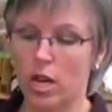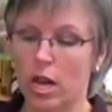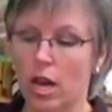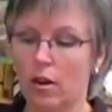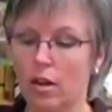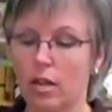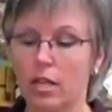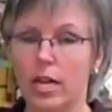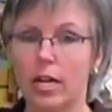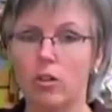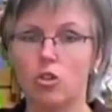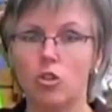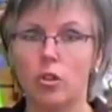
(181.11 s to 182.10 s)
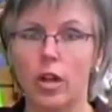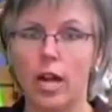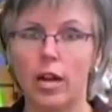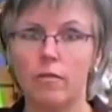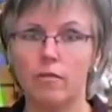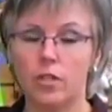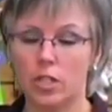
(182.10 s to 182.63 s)
and it allows you to
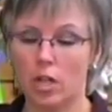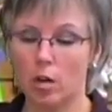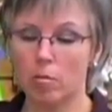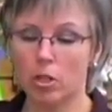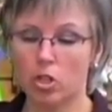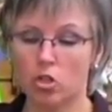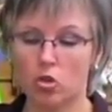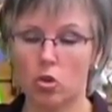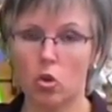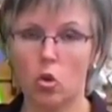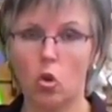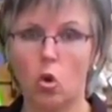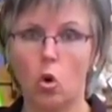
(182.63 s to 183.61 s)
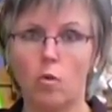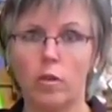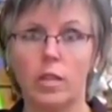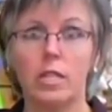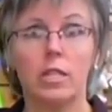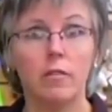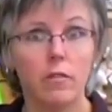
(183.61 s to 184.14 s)
have some control over
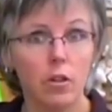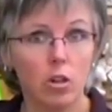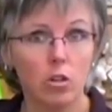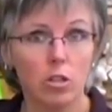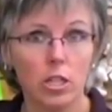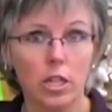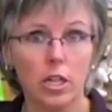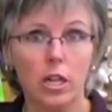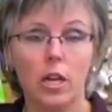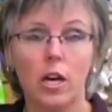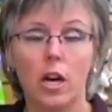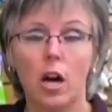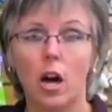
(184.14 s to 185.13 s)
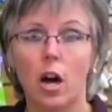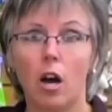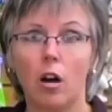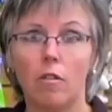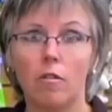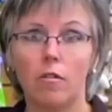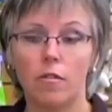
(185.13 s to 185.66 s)
the difficulty
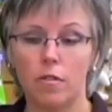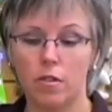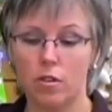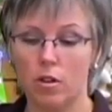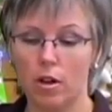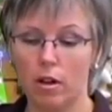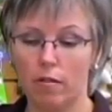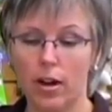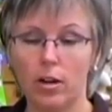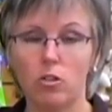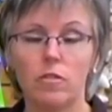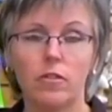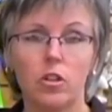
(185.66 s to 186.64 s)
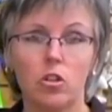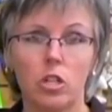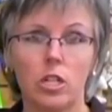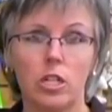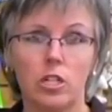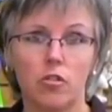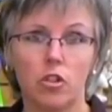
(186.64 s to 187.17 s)
of, the, of how difficult it
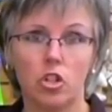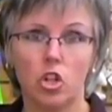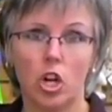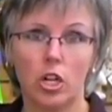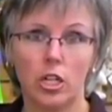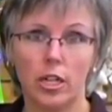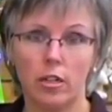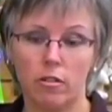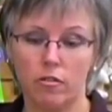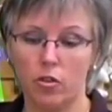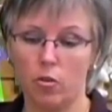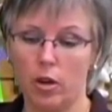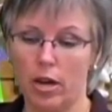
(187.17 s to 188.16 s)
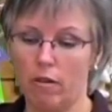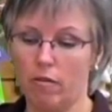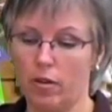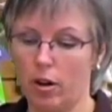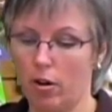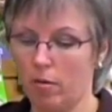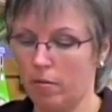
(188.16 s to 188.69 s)
is for the dog to get the food out of
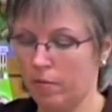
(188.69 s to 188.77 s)
here.